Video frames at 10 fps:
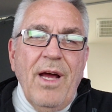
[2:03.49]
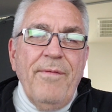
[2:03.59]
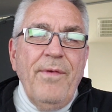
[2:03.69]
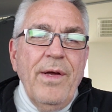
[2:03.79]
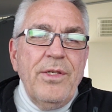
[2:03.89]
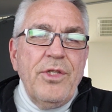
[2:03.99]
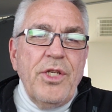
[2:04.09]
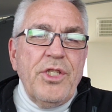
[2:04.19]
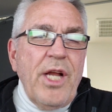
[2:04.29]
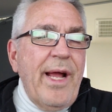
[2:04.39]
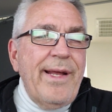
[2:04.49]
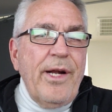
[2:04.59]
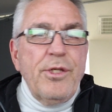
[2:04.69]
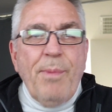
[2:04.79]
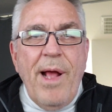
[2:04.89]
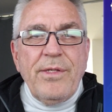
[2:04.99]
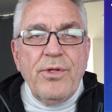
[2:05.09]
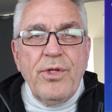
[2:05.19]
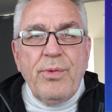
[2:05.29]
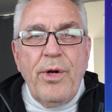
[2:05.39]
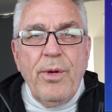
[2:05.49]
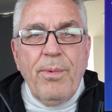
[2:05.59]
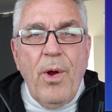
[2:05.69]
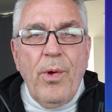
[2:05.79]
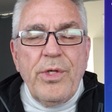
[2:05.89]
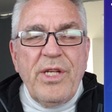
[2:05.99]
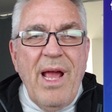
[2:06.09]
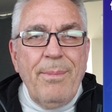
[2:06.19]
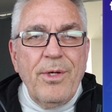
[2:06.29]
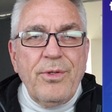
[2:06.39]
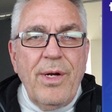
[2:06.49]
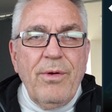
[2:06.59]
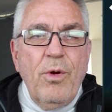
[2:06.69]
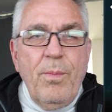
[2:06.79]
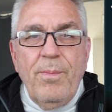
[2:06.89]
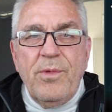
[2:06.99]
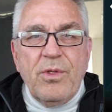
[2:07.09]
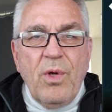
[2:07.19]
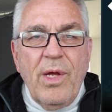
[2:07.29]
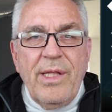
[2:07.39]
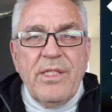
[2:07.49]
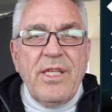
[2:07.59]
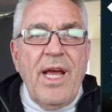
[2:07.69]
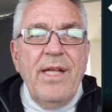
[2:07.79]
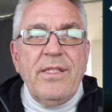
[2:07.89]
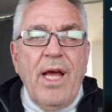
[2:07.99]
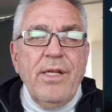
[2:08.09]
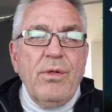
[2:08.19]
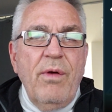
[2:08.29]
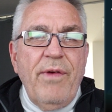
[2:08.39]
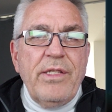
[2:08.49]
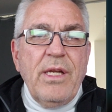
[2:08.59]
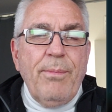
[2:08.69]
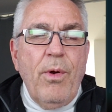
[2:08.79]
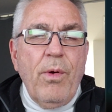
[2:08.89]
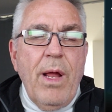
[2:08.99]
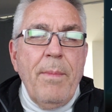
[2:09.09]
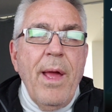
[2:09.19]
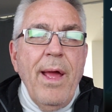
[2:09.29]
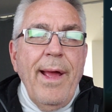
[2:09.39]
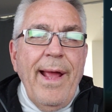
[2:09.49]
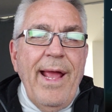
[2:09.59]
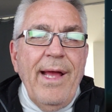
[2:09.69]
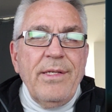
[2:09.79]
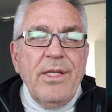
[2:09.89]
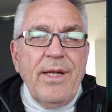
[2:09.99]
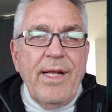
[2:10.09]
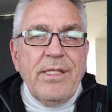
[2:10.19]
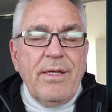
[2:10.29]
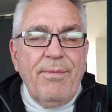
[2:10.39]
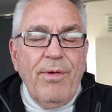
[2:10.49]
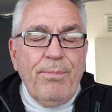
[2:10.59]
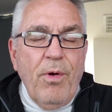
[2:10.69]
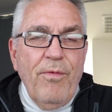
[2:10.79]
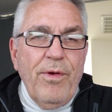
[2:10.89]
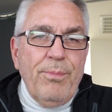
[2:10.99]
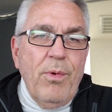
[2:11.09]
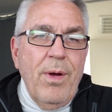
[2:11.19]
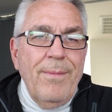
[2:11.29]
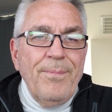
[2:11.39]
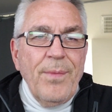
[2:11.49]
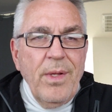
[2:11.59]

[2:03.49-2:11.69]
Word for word: tough. Just check out our sponsors, Trader Brokerage, Capital Trading Group, Scrolling on the Sides, High School Investing Program, and tonight's Pro Football.